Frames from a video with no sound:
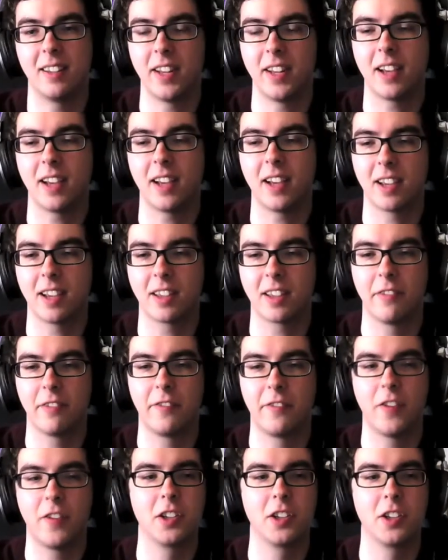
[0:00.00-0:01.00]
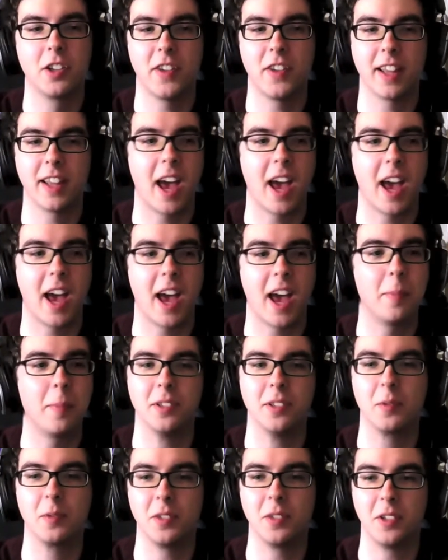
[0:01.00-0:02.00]
that's like the first thing that
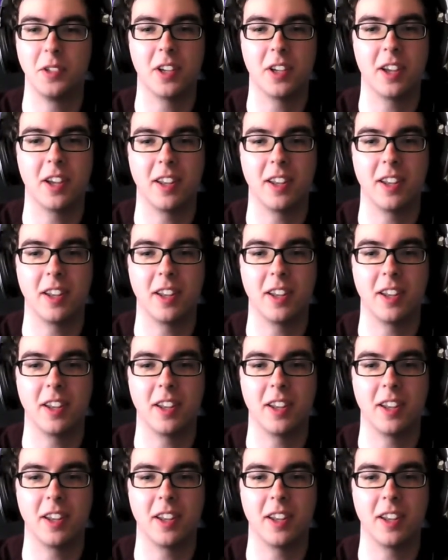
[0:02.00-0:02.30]
happens when you turn